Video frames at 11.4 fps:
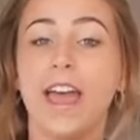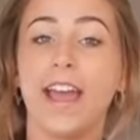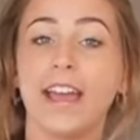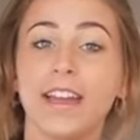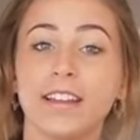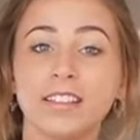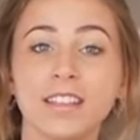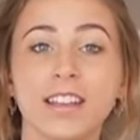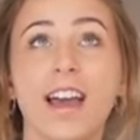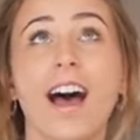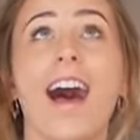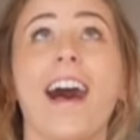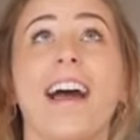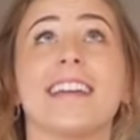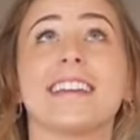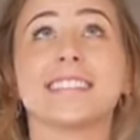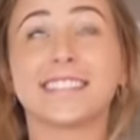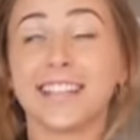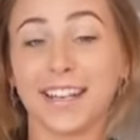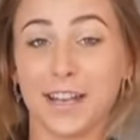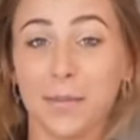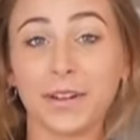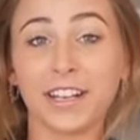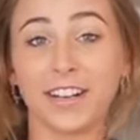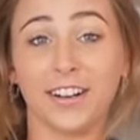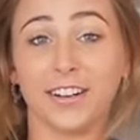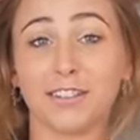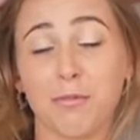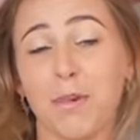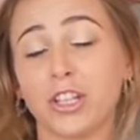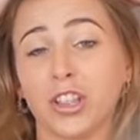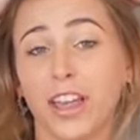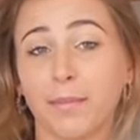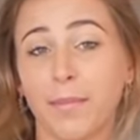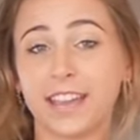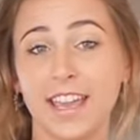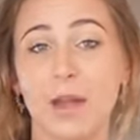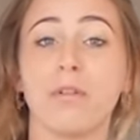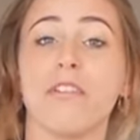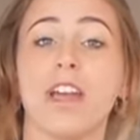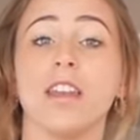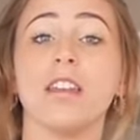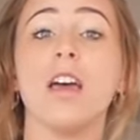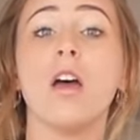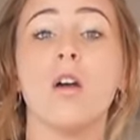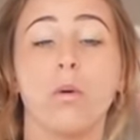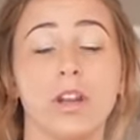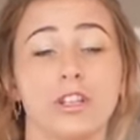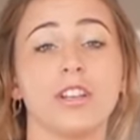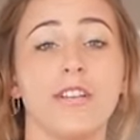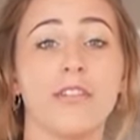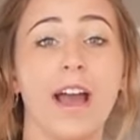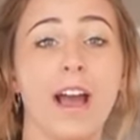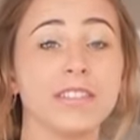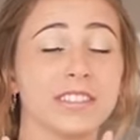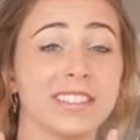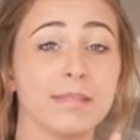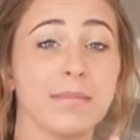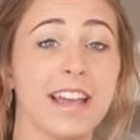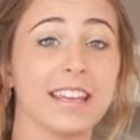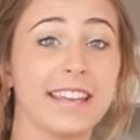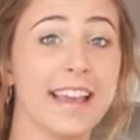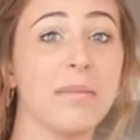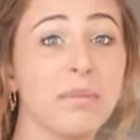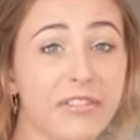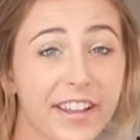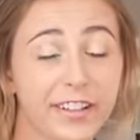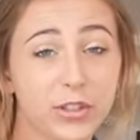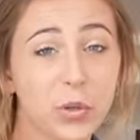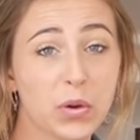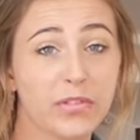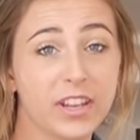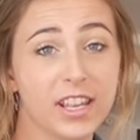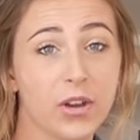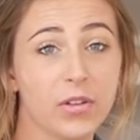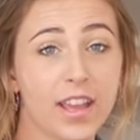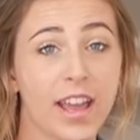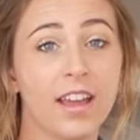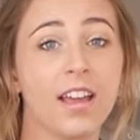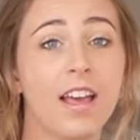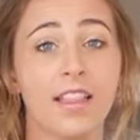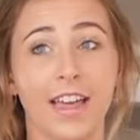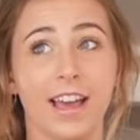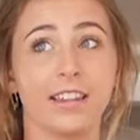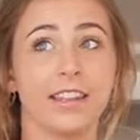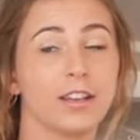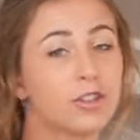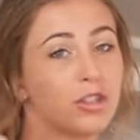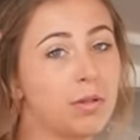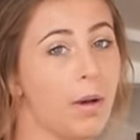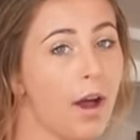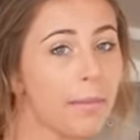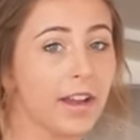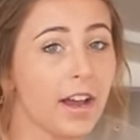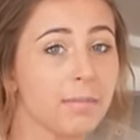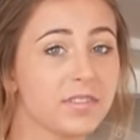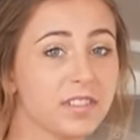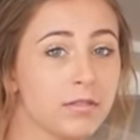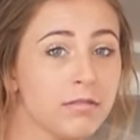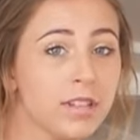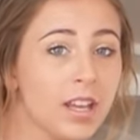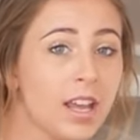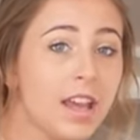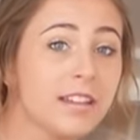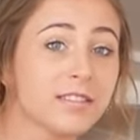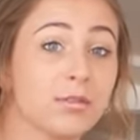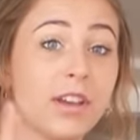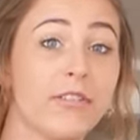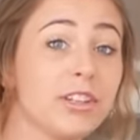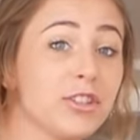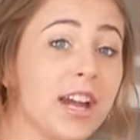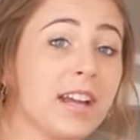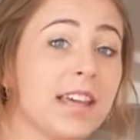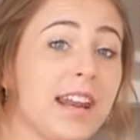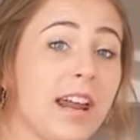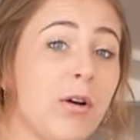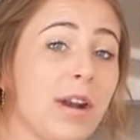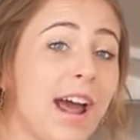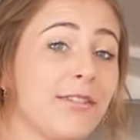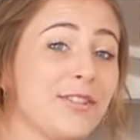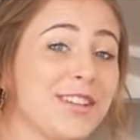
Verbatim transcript: and I can stand up in here. So much like my camper van, which if you haven't seen my camper van tour video yet, that link should be popping up soon. So definitely check that out after